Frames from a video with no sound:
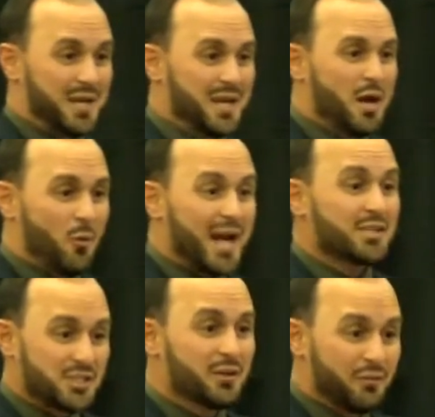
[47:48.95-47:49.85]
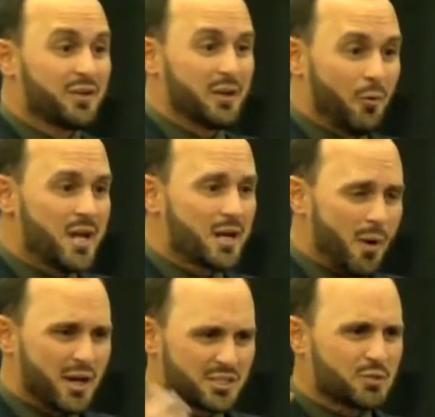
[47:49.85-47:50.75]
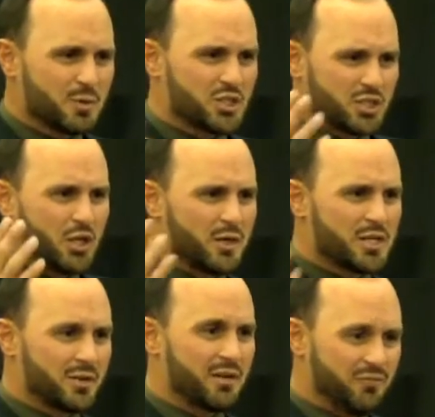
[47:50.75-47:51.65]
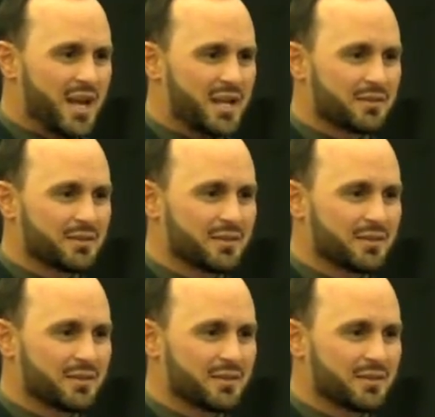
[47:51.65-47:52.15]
me when I still feel weak. Come on, is this what you do when you're in faith?